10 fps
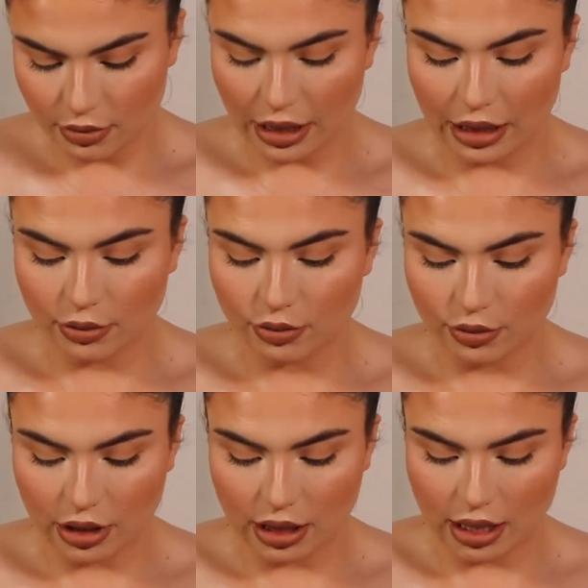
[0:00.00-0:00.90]
Like
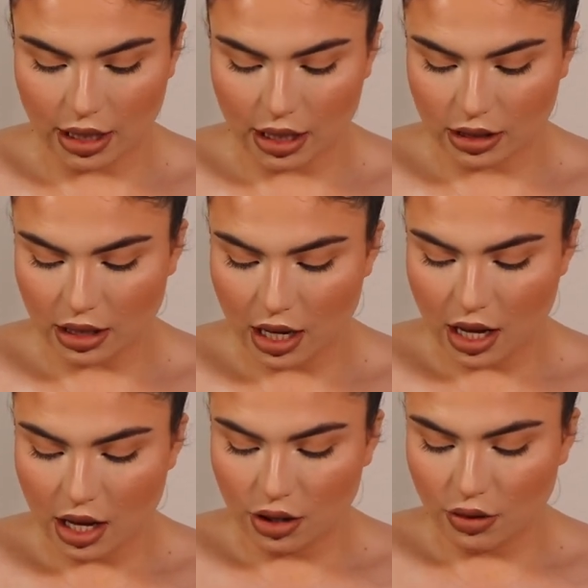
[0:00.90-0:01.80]
really, because
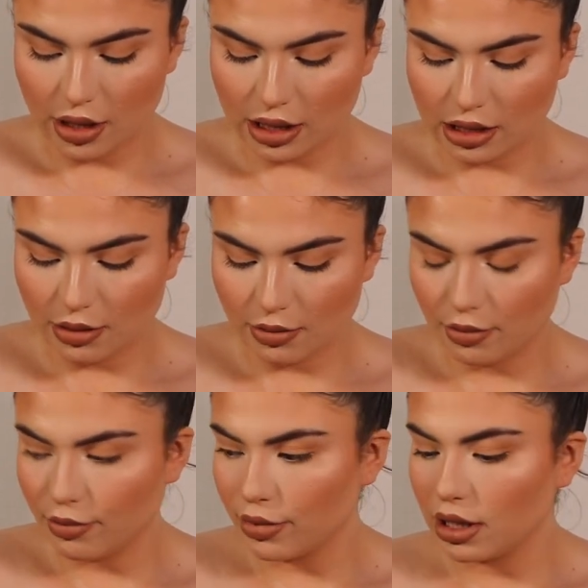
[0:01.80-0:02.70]
you get some
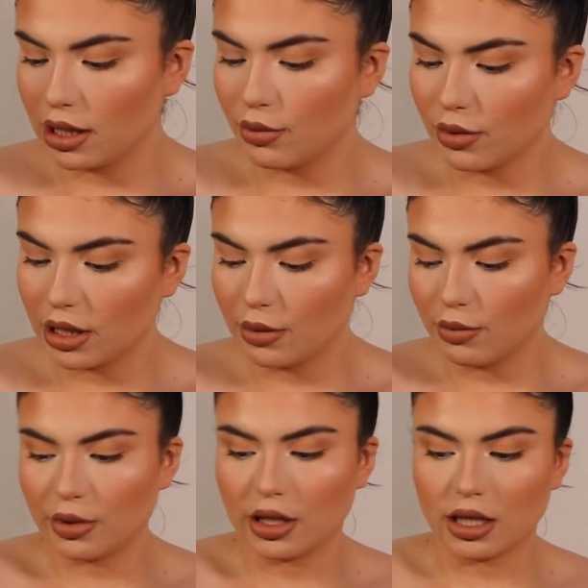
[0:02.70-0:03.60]
really, really,
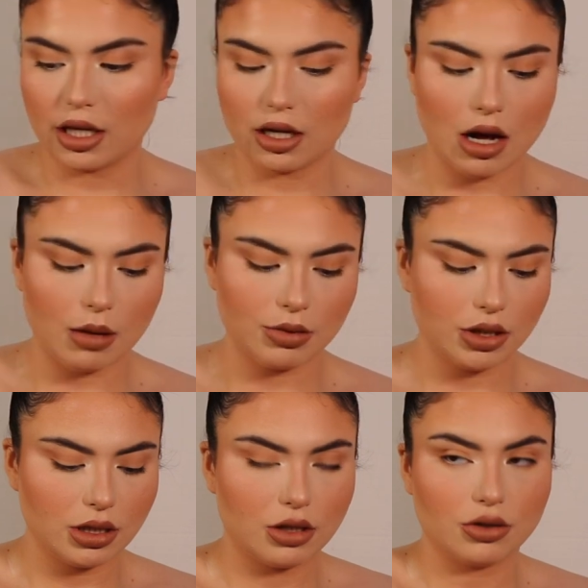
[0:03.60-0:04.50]
really good
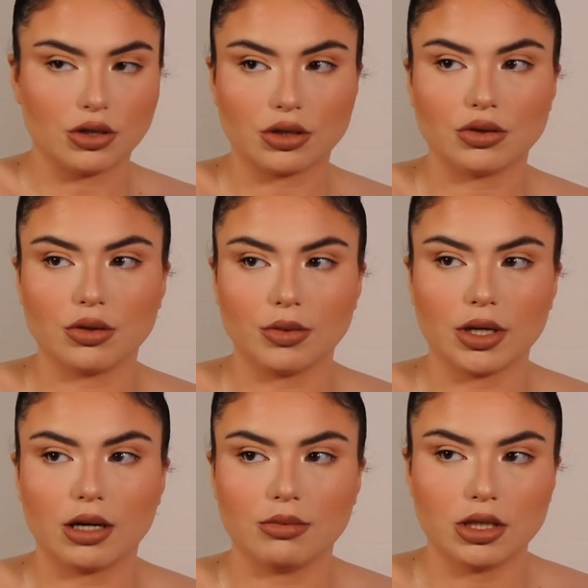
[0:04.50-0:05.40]
options at the drugstore when
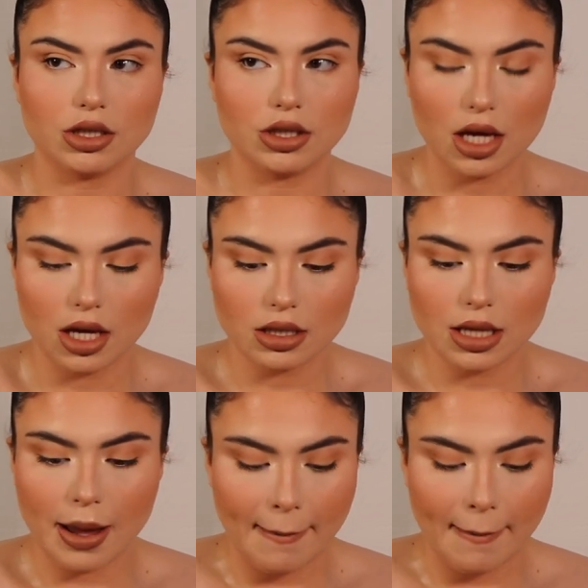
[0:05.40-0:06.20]
it comes to shades.